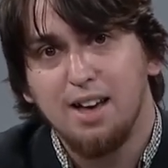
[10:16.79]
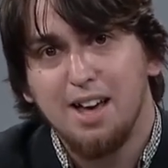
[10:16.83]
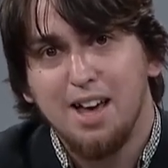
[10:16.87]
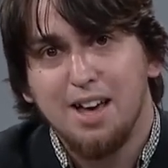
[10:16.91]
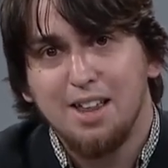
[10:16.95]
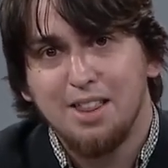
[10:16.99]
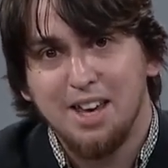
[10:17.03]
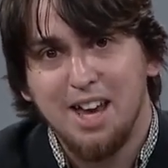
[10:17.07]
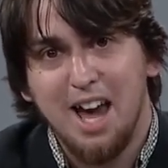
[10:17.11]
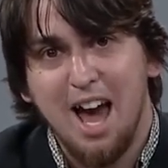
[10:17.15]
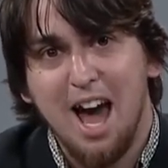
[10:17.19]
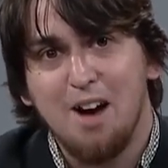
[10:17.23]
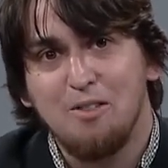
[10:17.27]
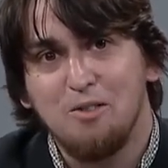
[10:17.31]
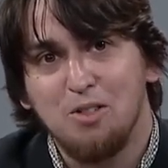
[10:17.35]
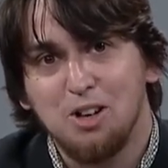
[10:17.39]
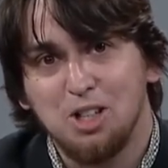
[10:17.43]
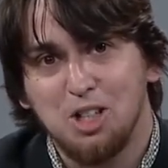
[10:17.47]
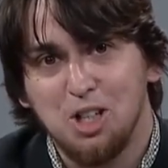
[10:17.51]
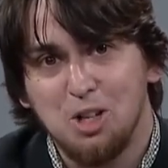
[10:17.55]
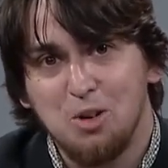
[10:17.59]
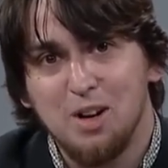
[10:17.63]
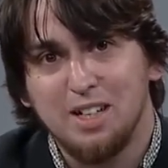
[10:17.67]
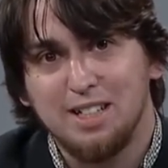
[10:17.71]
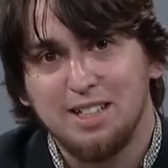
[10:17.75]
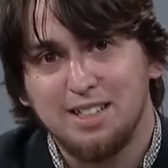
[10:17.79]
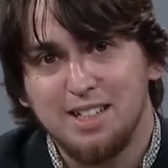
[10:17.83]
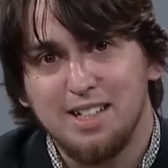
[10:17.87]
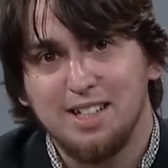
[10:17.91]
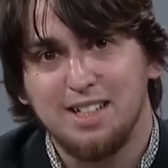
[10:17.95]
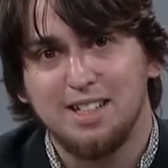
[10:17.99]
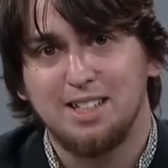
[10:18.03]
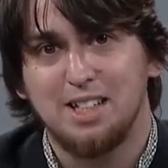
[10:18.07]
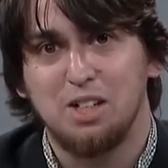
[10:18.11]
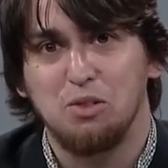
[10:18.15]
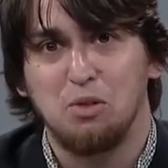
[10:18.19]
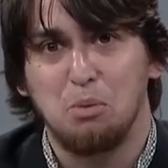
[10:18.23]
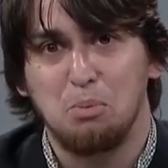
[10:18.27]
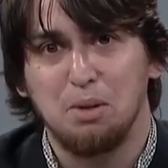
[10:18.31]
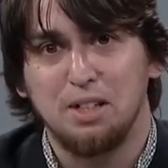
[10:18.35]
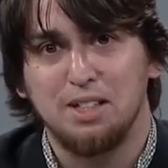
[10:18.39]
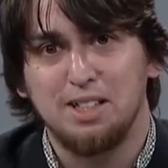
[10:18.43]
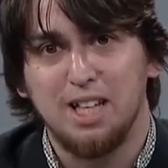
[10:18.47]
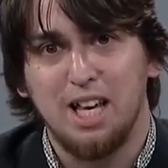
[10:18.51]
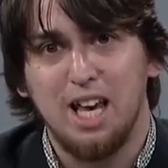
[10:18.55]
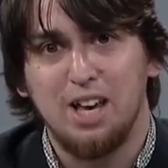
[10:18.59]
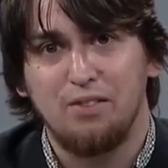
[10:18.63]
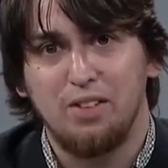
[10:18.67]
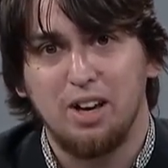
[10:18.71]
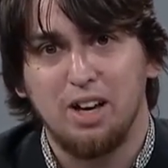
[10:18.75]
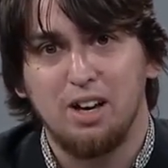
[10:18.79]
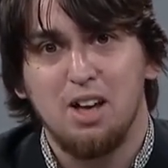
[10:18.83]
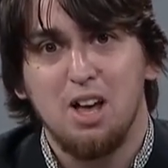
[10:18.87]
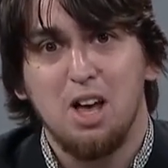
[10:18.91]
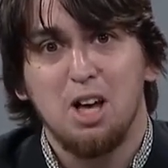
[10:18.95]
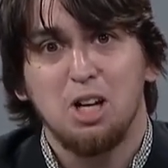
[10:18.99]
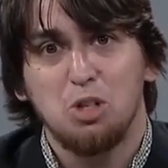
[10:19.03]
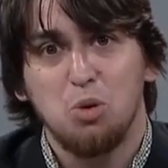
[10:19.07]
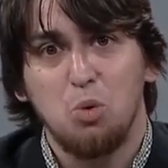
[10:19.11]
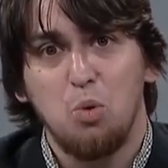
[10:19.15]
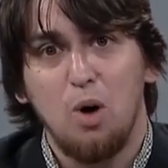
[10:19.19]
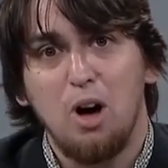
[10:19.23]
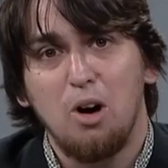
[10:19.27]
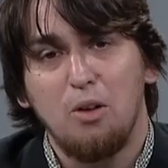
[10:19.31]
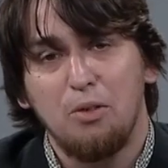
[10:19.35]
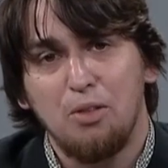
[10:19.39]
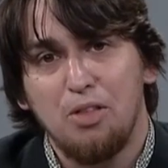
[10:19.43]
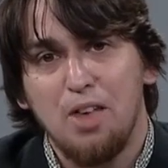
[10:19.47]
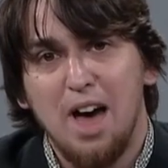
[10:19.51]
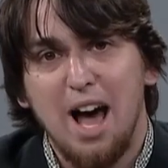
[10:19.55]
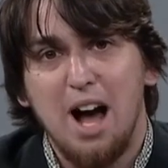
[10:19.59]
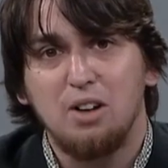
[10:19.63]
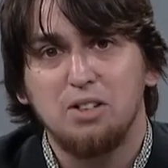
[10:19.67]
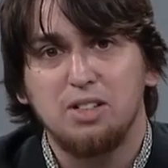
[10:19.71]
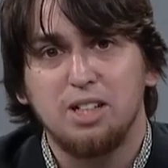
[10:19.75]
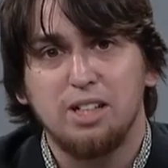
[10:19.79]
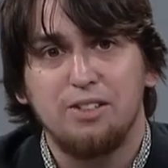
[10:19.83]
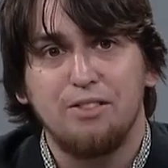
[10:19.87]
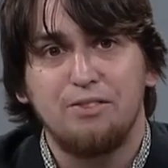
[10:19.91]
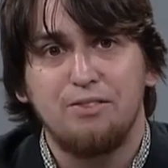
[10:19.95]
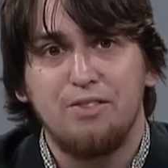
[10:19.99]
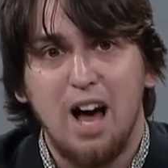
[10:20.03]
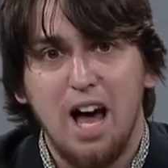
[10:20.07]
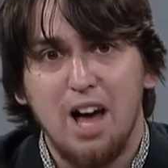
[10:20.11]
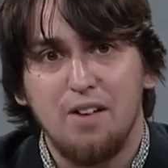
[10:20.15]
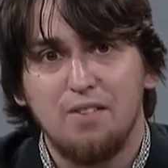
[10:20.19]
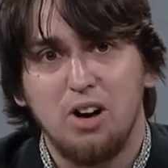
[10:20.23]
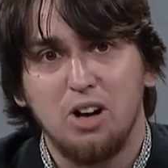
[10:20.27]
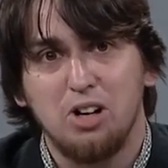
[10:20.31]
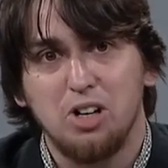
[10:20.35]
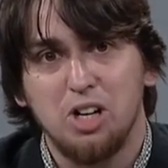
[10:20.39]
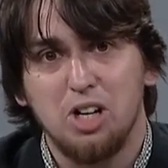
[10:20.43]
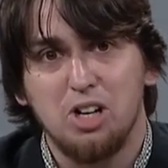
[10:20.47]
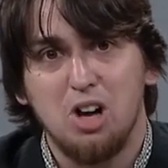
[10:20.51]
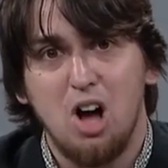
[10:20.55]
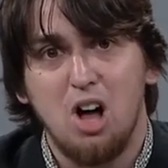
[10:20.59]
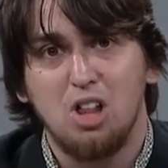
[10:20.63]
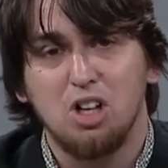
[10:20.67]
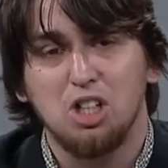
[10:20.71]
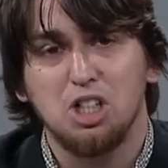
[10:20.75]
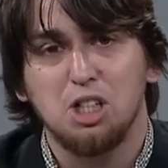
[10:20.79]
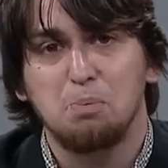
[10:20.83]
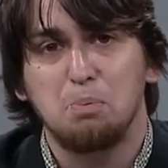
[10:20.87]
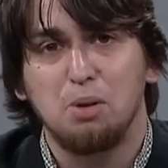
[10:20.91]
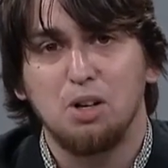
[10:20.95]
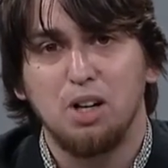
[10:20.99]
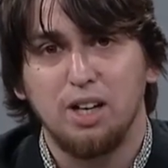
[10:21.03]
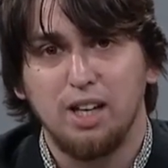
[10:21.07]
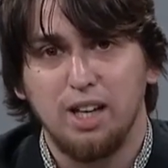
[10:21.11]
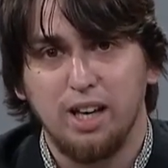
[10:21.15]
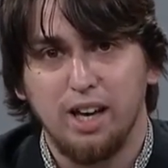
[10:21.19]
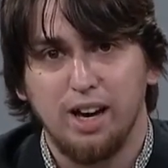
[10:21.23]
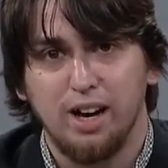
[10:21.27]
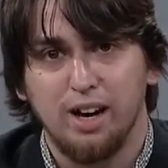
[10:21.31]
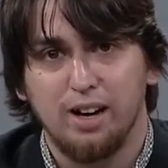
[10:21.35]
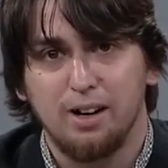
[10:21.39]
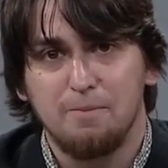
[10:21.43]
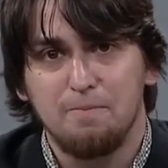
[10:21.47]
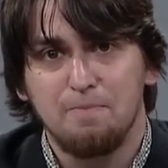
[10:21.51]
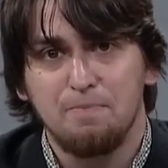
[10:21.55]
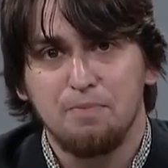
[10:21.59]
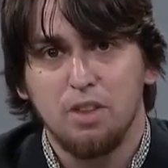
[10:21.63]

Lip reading: The average U.S. citizen will be saving $12,500 per year.